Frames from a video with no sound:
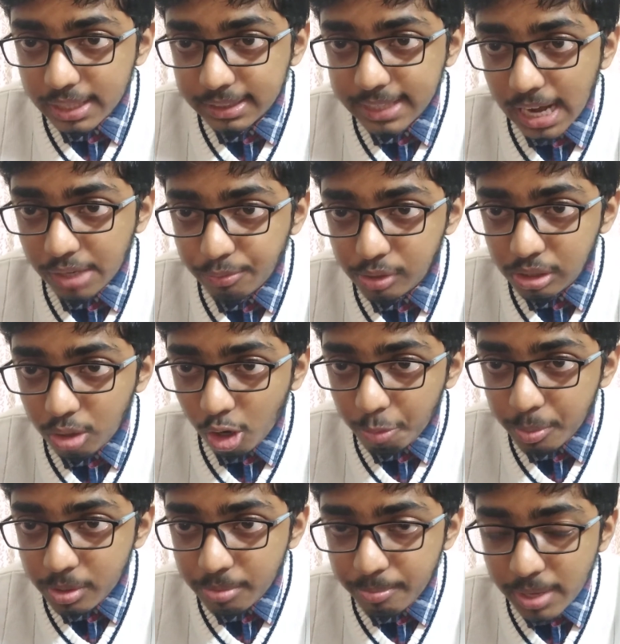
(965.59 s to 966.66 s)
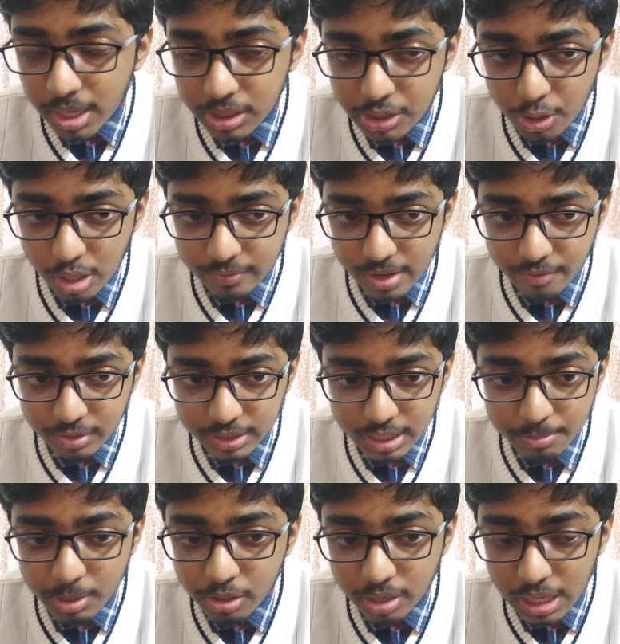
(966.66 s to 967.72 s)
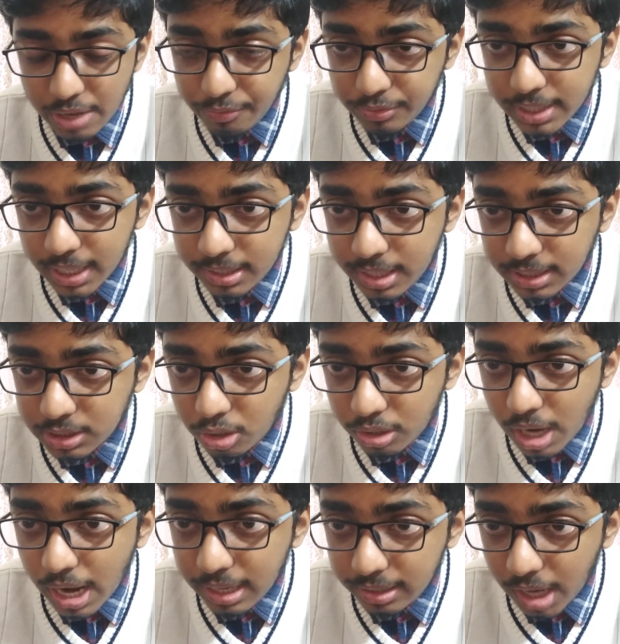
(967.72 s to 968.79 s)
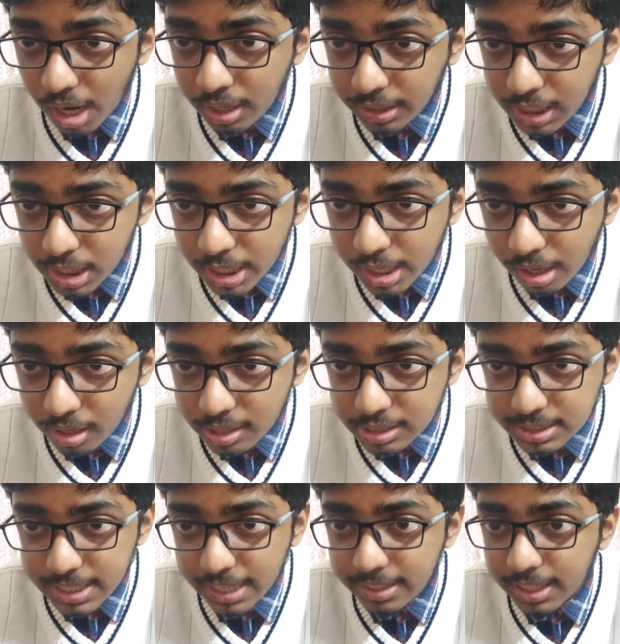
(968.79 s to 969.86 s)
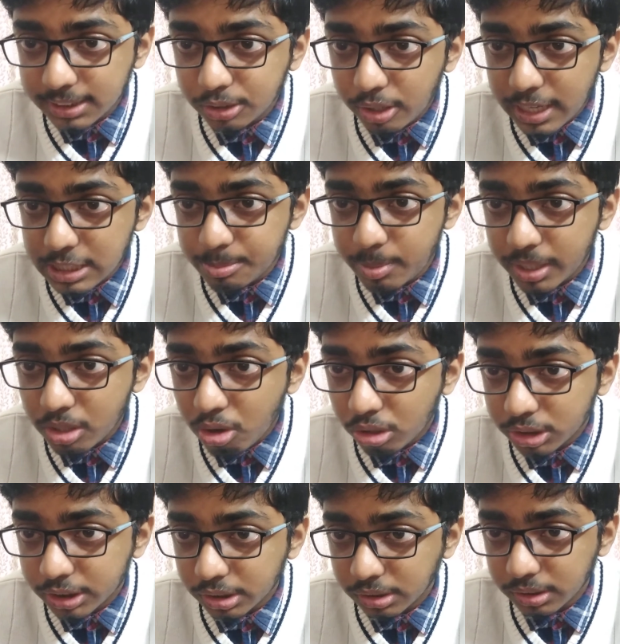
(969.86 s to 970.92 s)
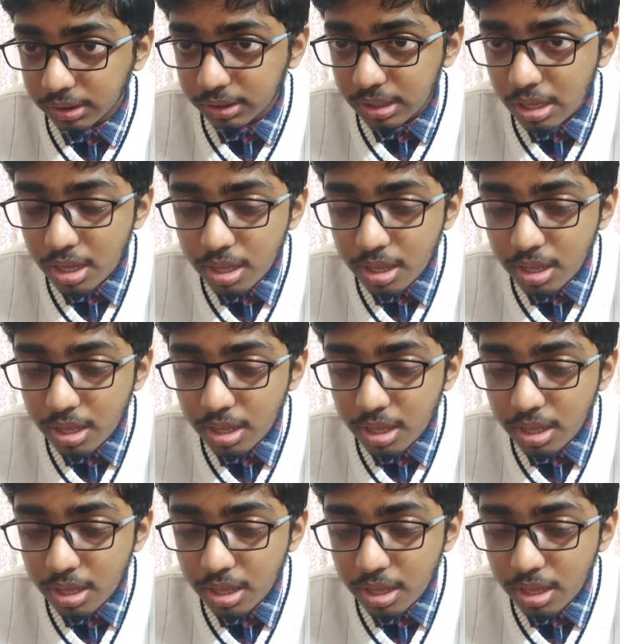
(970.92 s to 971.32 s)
that will not be a theory of everything if that does not, until and unless that does not explain consciousness.